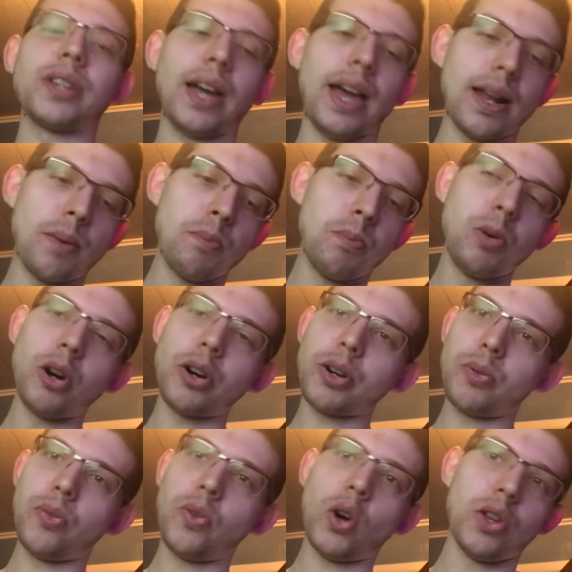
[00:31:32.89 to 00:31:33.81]
I had a
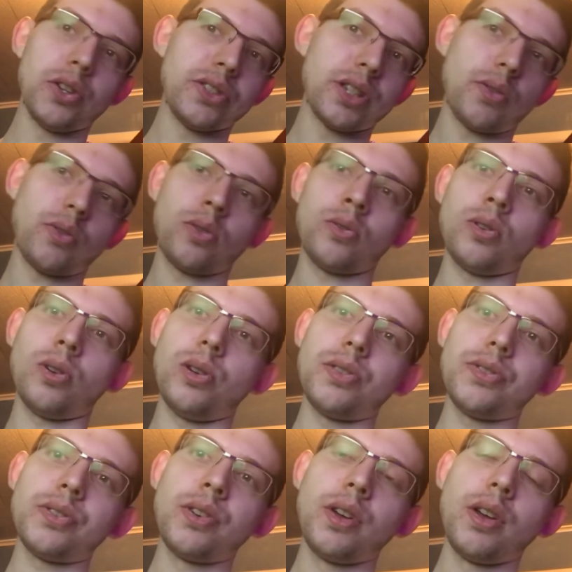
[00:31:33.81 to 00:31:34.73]
book with all these different
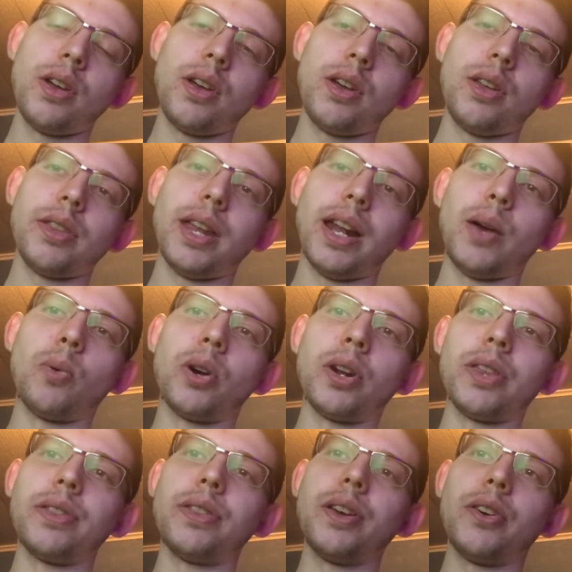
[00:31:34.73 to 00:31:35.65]
roles that I
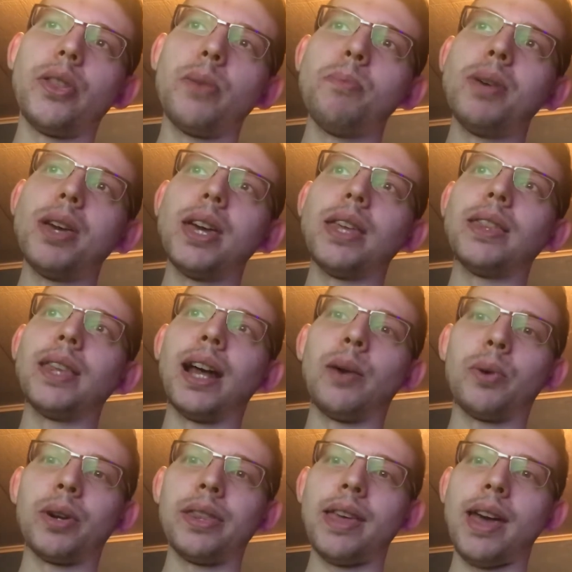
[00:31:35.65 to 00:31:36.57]
wanted there to be, that
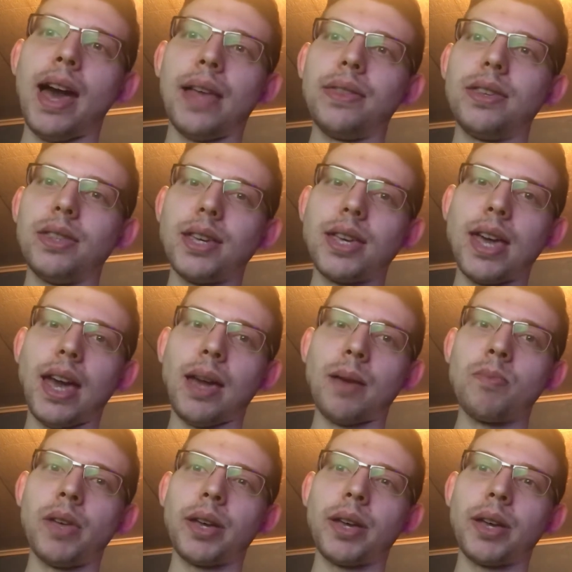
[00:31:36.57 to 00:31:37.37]
I wanted to add to the game.